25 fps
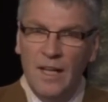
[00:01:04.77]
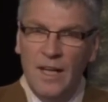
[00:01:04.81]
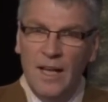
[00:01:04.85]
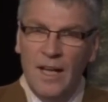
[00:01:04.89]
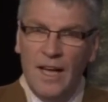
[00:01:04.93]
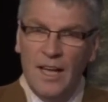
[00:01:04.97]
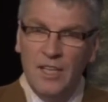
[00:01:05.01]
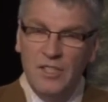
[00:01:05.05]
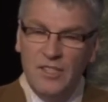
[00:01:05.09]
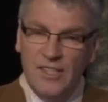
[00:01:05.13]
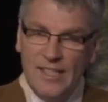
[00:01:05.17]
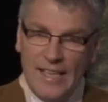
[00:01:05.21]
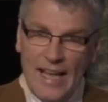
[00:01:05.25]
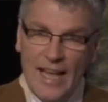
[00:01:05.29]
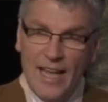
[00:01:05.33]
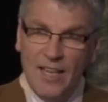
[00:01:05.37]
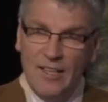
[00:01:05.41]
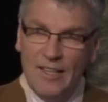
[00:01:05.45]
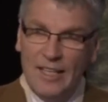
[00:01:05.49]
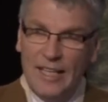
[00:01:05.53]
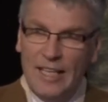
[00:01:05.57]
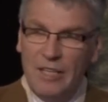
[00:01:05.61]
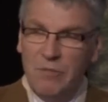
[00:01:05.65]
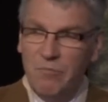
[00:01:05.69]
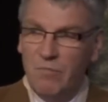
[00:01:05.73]
And
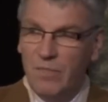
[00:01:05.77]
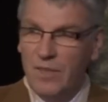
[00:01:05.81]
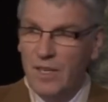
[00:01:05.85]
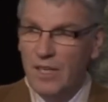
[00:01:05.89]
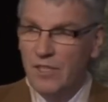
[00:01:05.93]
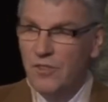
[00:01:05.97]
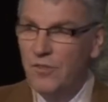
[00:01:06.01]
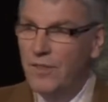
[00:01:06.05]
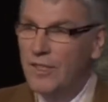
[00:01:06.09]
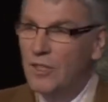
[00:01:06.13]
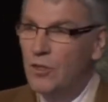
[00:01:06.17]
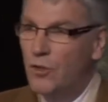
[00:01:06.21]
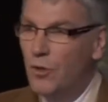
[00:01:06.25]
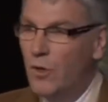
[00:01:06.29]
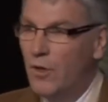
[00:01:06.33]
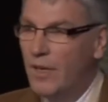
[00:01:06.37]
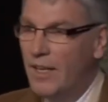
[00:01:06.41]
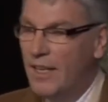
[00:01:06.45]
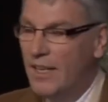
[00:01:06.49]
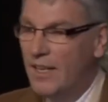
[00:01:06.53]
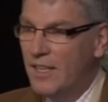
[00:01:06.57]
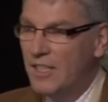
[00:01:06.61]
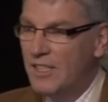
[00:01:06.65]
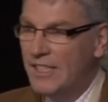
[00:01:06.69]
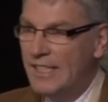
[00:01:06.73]
sadly, as
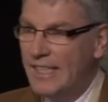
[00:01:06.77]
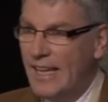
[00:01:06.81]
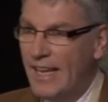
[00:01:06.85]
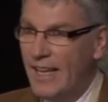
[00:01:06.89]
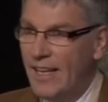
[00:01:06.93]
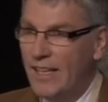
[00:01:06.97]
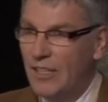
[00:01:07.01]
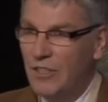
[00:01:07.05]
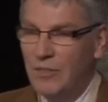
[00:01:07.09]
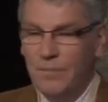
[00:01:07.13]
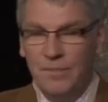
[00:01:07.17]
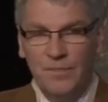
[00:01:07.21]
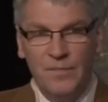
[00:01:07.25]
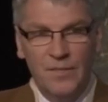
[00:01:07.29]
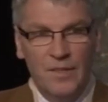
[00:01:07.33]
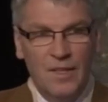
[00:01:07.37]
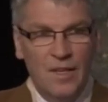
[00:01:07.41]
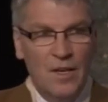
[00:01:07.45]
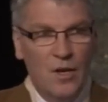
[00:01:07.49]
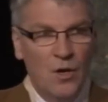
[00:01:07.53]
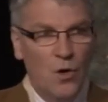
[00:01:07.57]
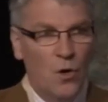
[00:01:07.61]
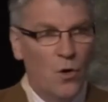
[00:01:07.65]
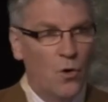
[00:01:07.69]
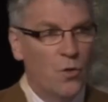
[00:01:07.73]
Victoria has said,
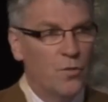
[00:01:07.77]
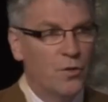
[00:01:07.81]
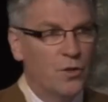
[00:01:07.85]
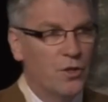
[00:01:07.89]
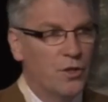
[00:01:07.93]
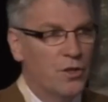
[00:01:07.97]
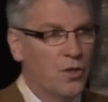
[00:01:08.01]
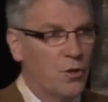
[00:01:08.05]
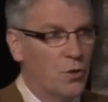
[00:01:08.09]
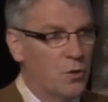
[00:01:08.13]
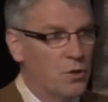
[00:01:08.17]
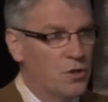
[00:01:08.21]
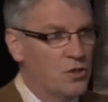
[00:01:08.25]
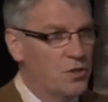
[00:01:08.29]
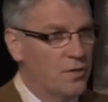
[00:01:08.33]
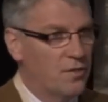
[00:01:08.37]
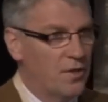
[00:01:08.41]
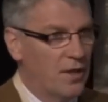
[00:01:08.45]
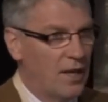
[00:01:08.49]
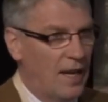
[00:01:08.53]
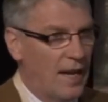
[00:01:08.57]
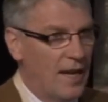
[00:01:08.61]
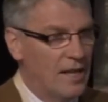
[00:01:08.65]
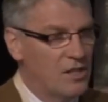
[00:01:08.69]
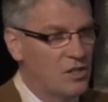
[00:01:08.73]
over the course of the
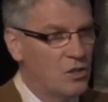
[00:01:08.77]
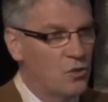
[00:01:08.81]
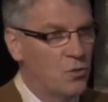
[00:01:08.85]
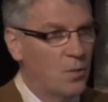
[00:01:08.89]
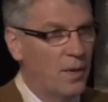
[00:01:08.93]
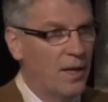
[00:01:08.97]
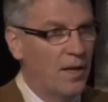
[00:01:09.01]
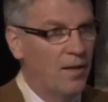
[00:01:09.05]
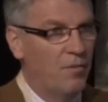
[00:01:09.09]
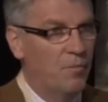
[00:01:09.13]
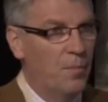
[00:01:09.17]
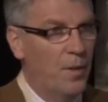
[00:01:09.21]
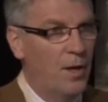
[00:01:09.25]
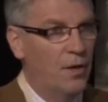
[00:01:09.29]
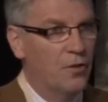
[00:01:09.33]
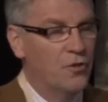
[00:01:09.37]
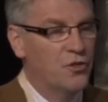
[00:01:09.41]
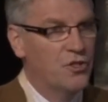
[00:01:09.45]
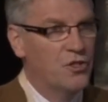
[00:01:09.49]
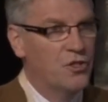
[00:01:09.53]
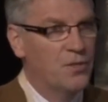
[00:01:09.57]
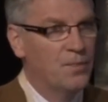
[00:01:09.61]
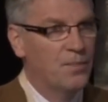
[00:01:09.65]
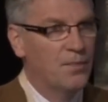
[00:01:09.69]
last 12 months,